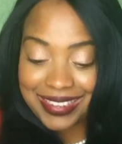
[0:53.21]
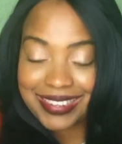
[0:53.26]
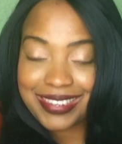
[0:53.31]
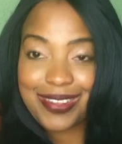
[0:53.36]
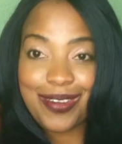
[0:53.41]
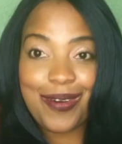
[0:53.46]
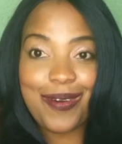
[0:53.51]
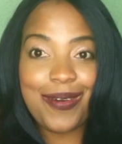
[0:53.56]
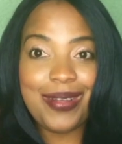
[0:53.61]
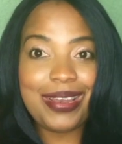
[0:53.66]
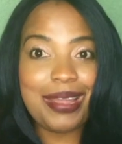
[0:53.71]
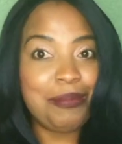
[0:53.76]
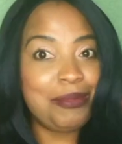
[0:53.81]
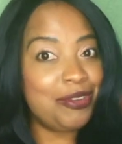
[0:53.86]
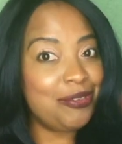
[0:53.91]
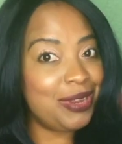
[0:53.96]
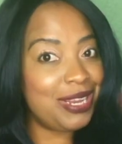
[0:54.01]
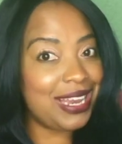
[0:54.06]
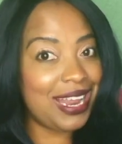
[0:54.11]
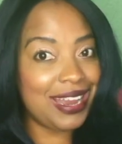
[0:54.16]
So let
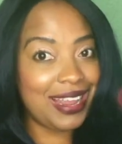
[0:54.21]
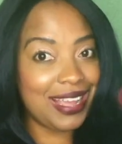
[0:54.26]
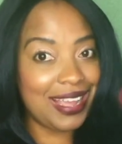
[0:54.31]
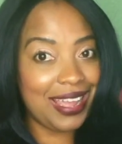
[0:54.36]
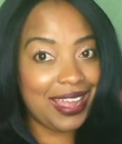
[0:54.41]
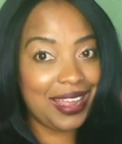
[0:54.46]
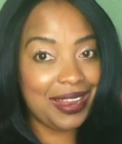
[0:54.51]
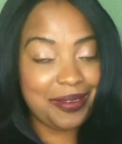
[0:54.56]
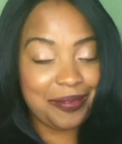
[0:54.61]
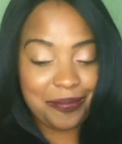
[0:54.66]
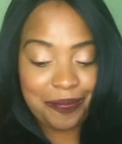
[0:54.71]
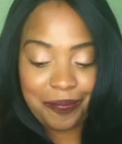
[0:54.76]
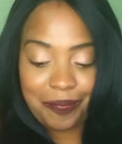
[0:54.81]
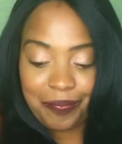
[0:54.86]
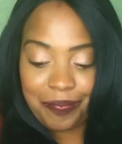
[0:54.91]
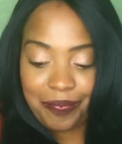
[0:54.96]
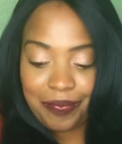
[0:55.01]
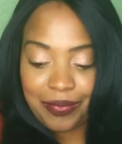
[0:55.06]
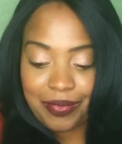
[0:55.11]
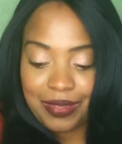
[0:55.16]
me read that again. It
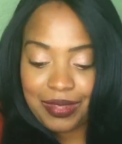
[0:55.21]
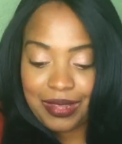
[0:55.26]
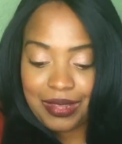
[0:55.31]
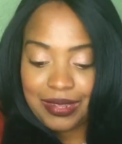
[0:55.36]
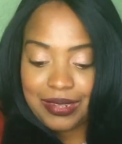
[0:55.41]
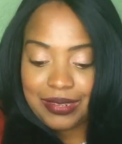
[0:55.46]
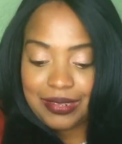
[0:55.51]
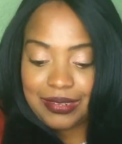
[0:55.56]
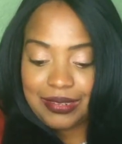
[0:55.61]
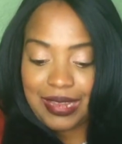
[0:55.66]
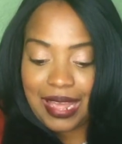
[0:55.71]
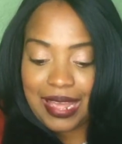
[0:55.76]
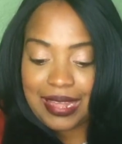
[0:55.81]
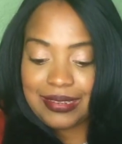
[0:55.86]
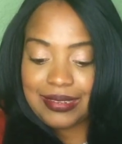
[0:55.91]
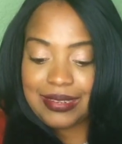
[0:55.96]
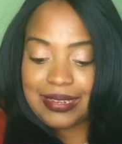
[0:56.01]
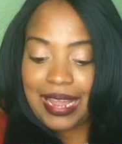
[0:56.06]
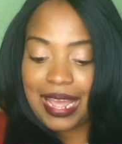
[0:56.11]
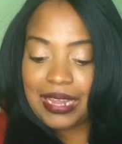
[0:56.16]

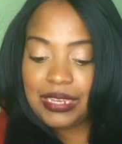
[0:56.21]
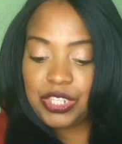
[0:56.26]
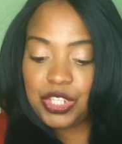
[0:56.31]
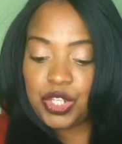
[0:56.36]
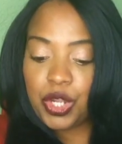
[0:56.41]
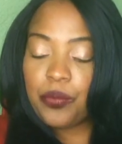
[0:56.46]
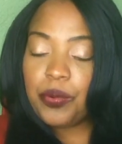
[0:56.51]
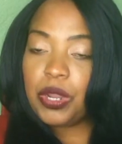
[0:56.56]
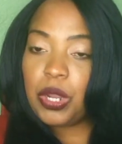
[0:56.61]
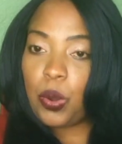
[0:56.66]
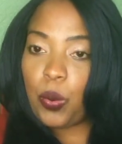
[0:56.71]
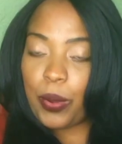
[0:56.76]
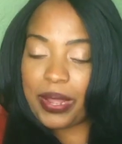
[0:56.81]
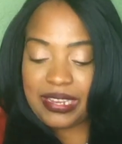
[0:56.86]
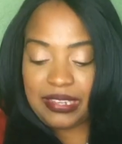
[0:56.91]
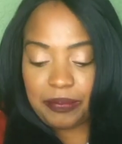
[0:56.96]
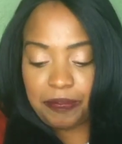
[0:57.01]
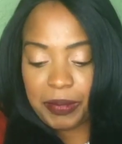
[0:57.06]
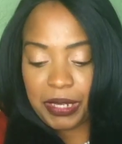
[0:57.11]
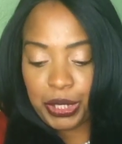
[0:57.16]
says, let your
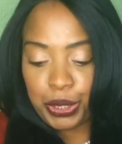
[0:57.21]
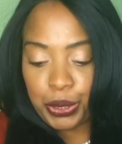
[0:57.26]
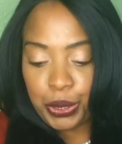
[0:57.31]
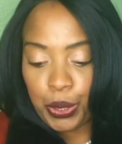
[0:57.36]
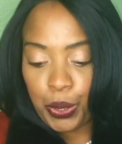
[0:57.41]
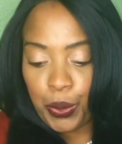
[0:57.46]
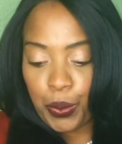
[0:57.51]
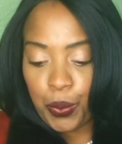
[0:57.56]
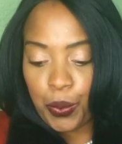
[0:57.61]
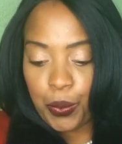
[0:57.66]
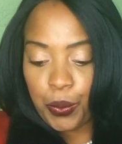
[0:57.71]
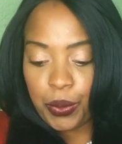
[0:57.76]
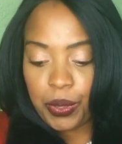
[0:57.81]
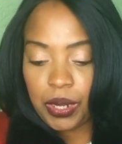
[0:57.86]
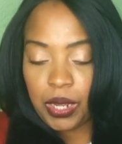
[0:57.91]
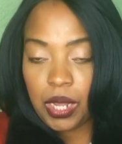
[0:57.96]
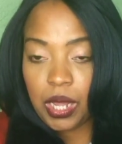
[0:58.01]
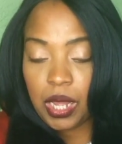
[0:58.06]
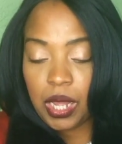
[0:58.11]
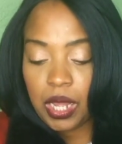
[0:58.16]
request be
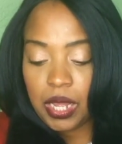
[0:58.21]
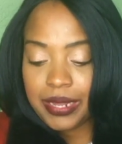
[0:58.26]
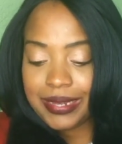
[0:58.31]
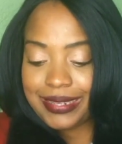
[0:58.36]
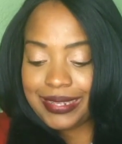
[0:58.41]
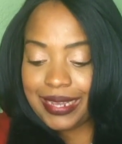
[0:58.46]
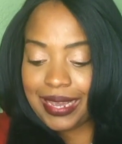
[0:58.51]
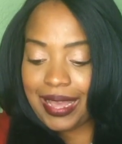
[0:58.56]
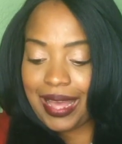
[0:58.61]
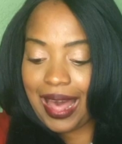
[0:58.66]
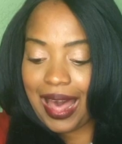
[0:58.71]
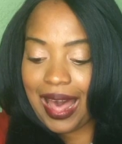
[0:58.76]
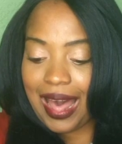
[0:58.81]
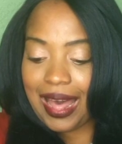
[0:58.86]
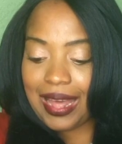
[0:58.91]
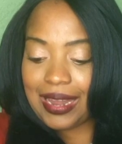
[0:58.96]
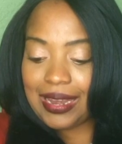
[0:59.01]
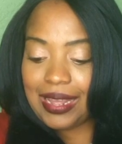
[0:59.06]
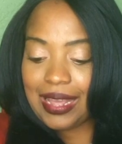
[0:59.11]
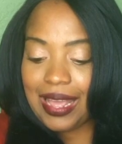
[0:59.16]
known to
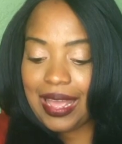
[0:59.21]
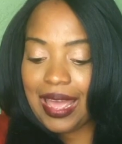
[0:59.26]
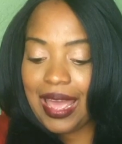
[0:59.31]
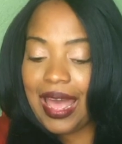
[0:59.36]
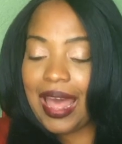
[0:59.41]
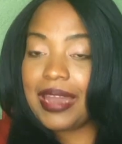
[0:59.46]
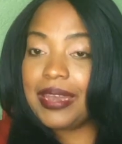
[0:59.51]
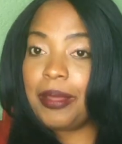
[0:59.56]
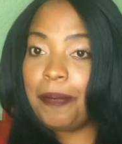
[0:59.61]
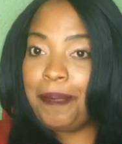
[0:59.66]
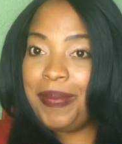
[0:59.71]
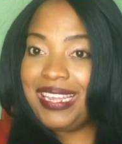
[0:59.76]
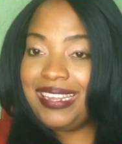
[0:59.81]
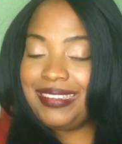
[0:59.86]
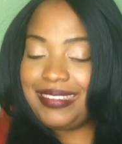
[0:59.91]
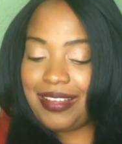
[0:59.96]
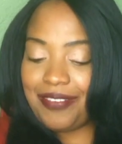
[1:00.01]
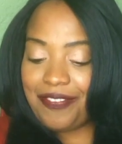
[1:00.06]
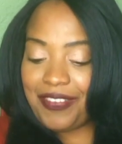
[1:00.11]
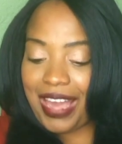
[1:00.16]
God, and the
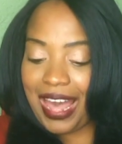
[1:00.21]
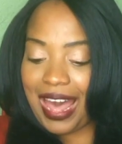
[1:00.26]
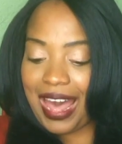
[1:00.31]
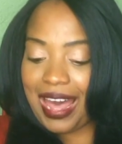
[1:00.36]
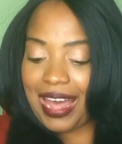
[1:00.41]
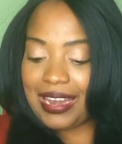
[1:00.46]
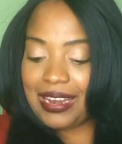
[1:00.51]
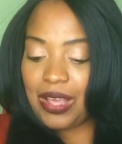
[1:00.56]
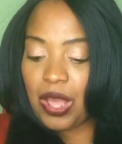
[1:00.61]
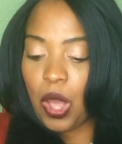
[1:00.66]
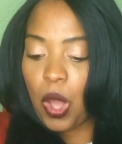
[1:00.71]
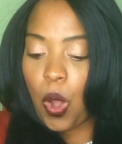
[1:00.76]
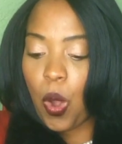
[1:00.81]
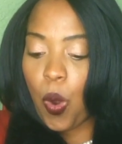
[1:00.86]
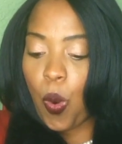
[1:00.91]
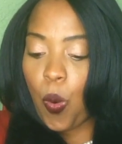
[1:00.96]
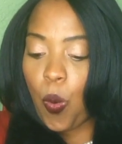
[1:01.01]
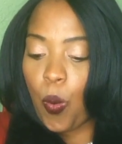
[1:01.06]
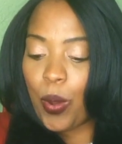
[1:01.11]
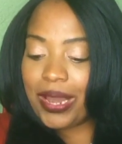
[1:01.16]
peace of God
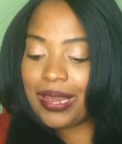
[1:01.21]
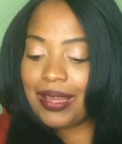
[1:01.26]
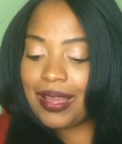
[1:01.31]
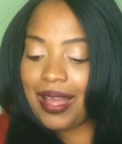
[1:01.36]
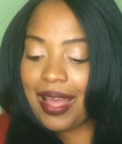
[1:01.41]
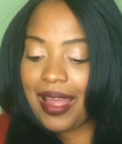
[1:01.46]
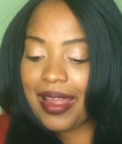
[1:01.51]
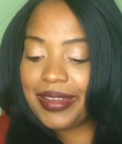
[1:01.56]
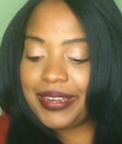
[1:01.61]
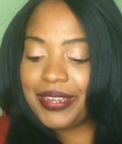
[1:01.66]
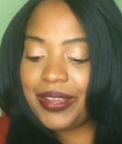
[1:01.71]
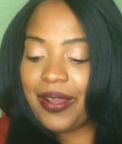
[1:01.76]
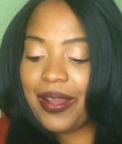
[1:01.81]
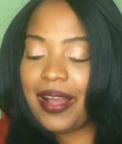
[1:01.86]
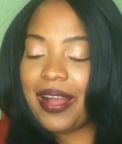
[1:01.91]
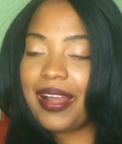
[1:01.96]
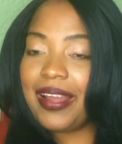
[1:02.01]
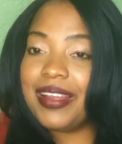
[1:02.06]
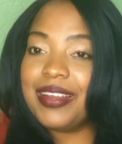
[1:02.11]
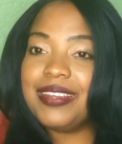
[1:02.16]
will guard
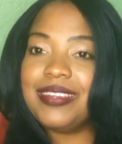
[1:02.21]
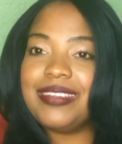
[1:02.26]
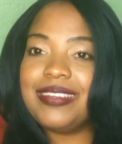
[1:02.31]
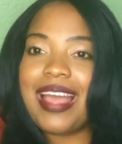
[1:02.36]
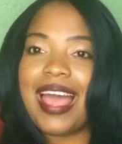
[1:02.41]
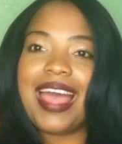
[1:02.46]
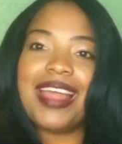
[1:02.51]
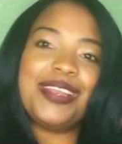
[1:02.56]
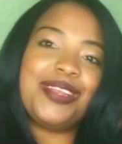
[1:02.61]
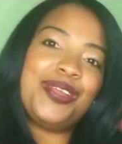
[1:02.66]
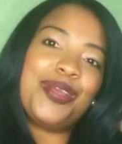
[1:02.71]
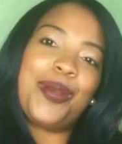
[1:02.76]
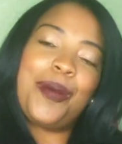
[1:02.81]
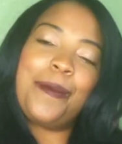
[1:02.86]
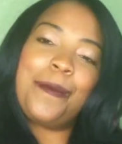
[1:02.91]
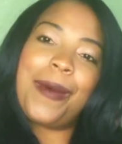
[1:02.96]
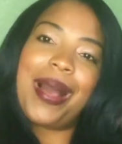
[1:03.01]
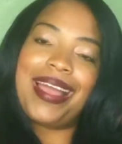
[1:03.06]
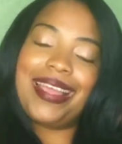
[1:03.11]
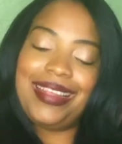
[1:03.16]
your hearts and
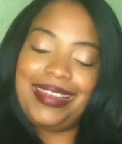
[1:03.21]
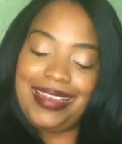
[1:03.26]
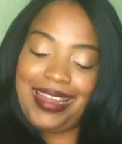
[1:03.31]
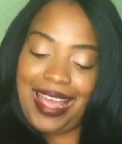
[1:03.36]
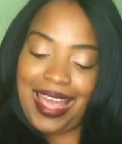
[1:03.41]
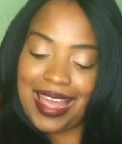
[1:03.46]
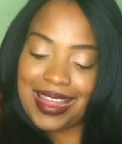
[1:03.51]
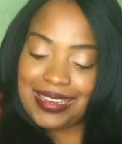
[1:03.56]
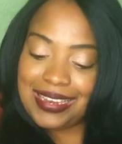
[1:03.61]
your mind.